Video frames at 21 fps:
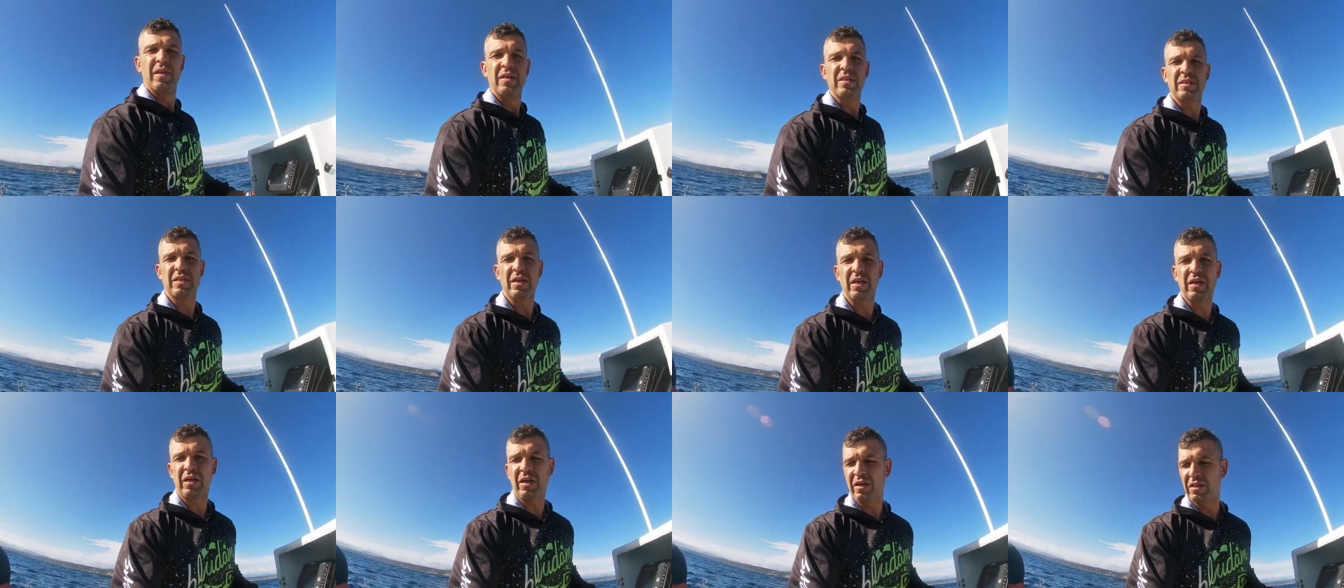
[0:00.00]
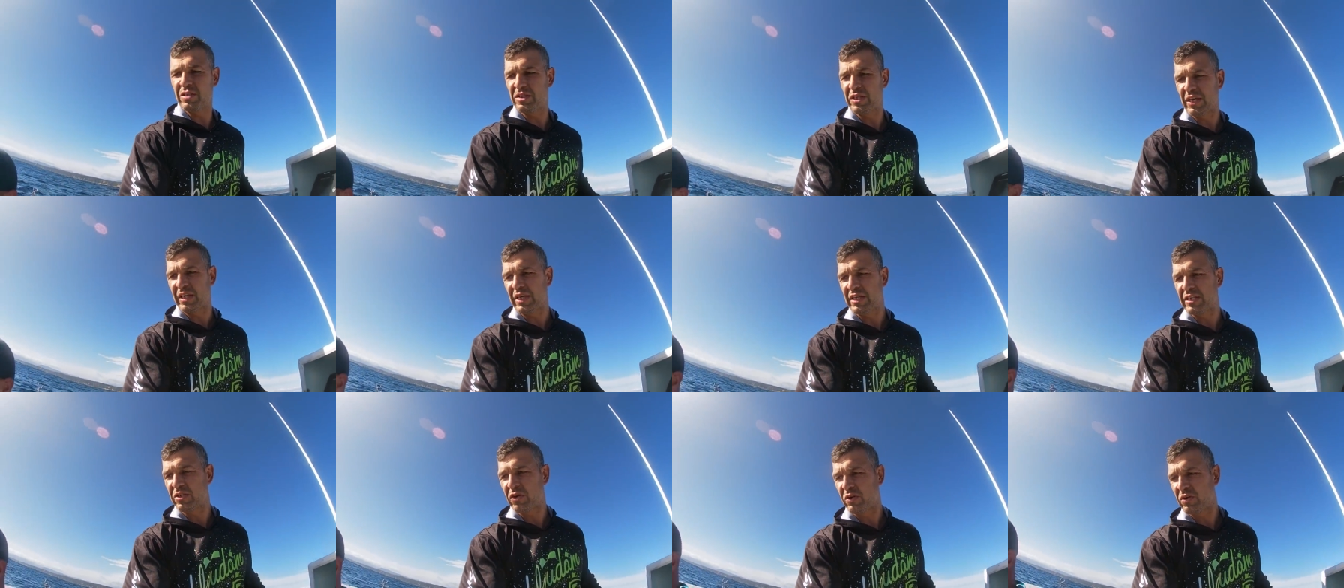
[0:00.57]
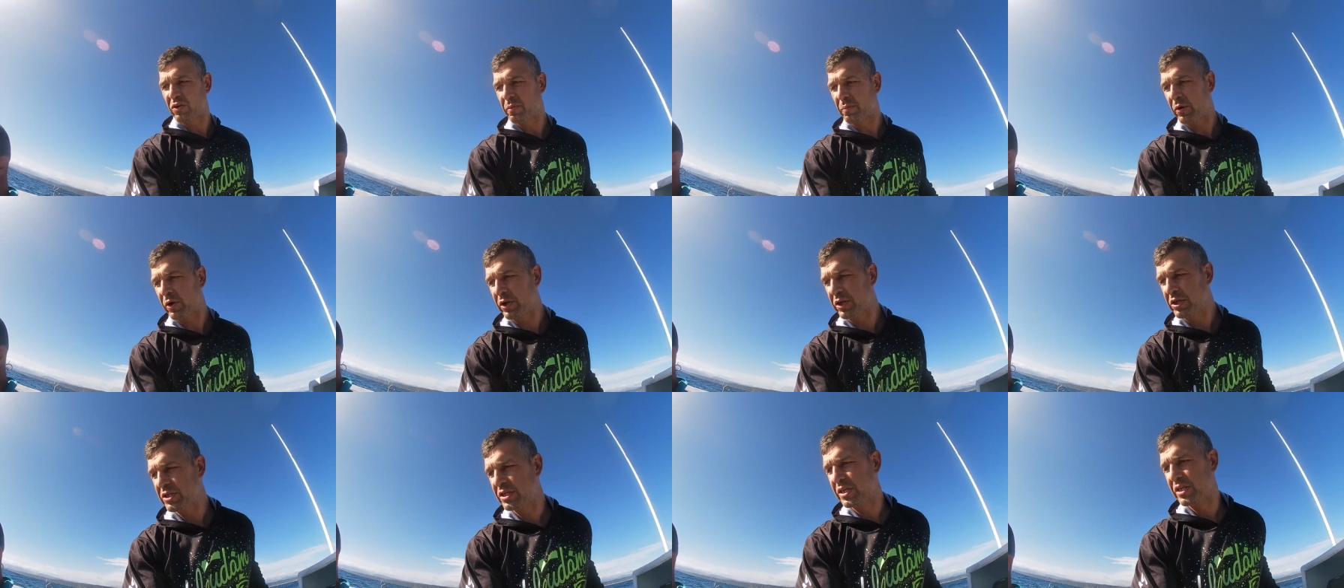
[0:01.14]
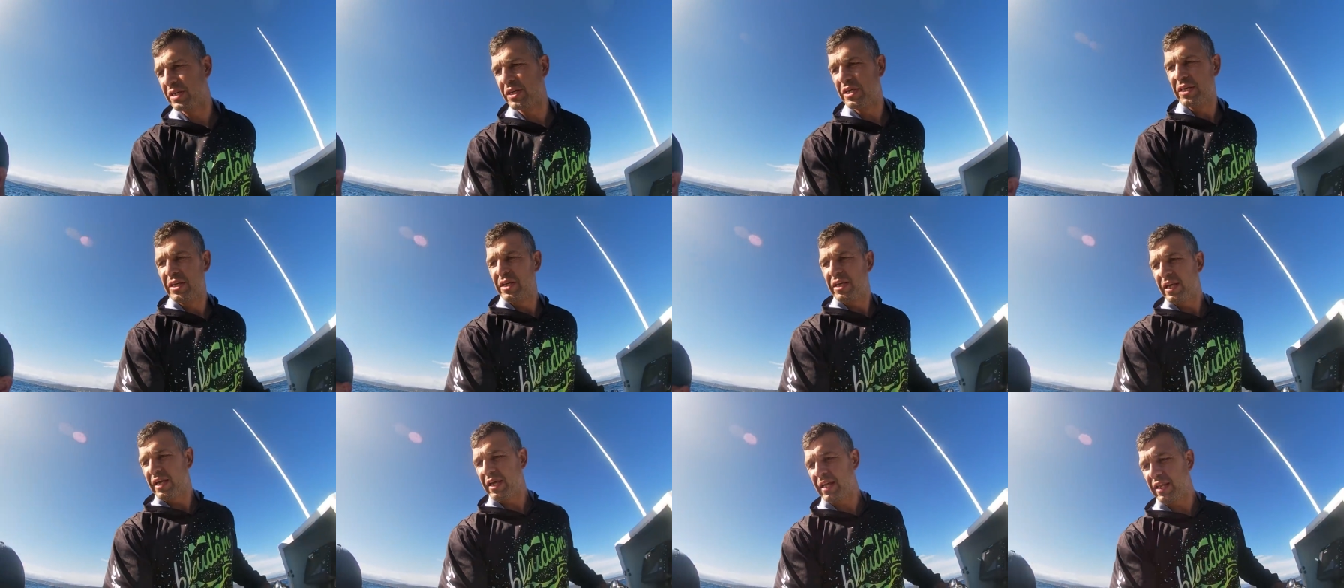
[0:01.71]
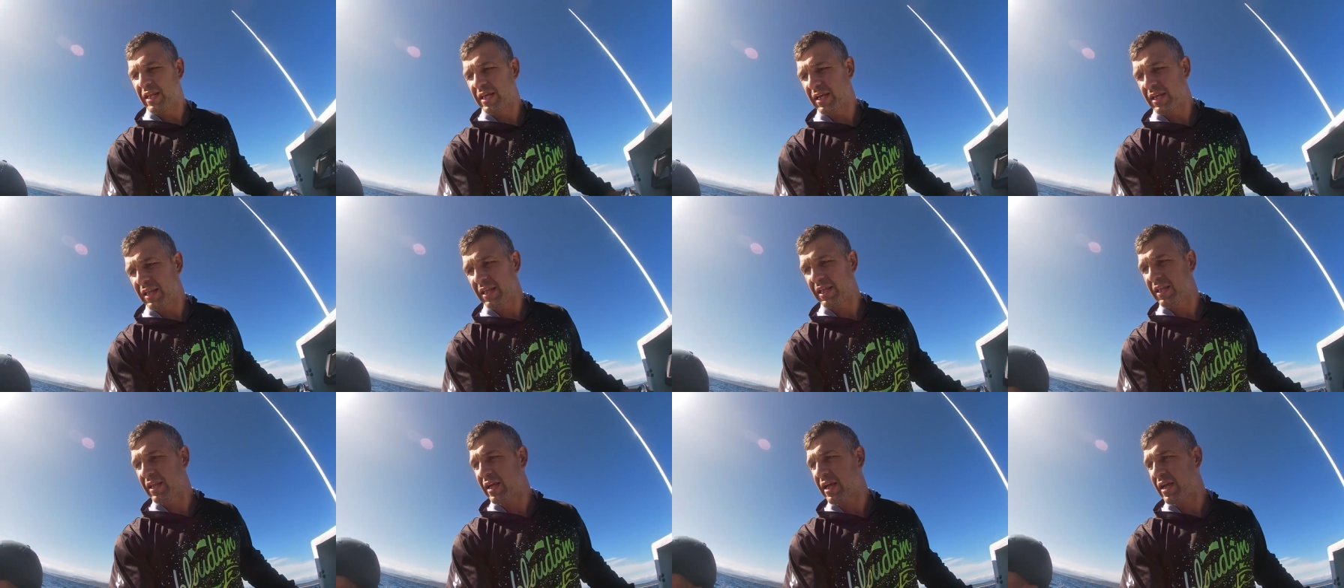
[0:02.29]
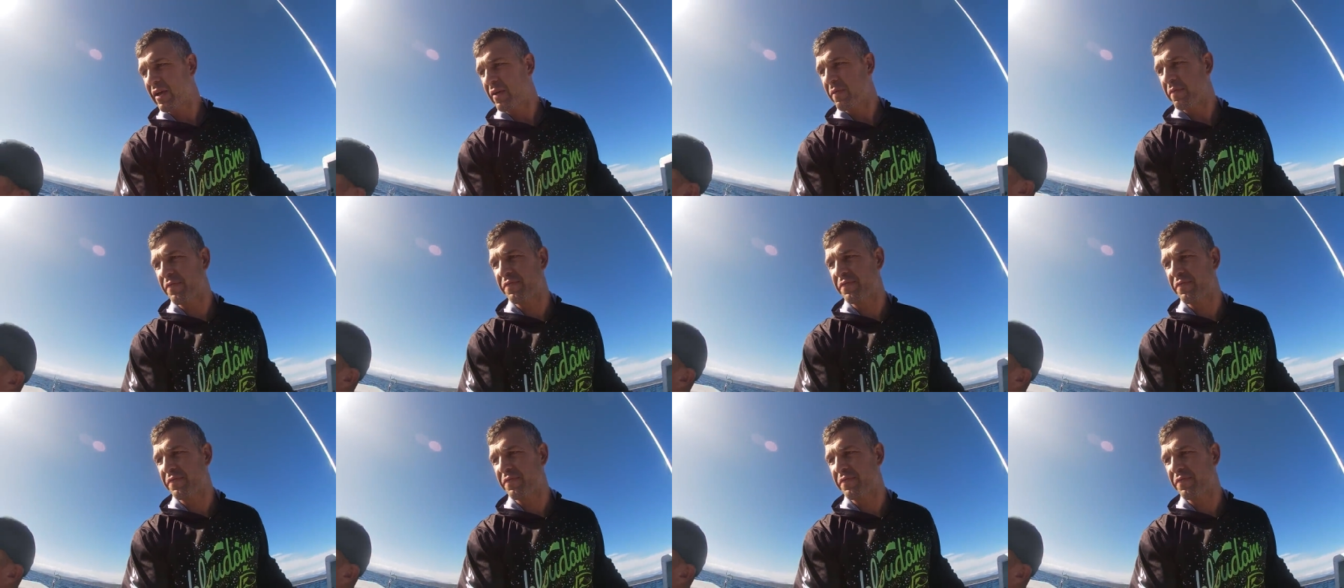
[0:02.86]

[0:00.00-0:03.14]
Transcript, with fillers: so go and check he's on the Bonnie's and uh, then uh,